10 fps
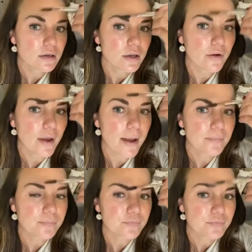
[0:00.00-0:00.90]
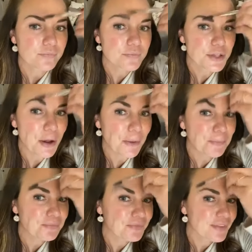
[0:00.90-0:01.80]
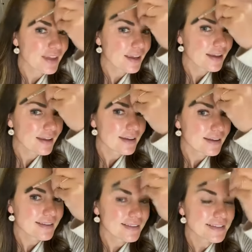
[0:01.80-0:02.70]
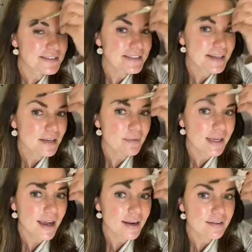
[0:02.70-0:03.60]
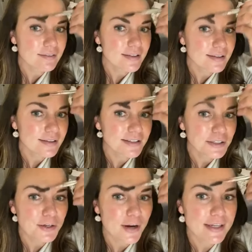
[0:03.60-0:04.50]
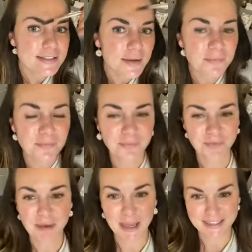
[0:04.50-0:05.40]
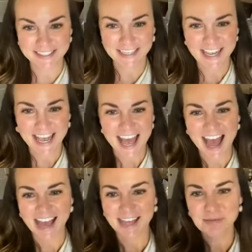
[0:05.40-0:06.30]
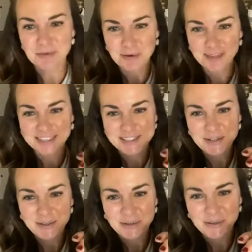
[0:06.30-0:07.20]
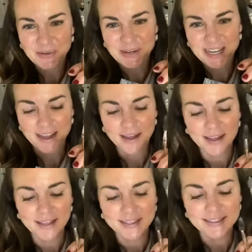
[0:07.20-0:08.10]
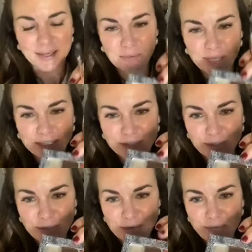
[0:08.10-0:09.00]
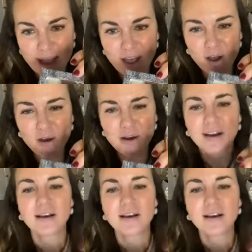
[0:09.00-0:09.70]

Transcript: Okay, so this is gonna be kind of crazy, but I am going to dip into my, oh,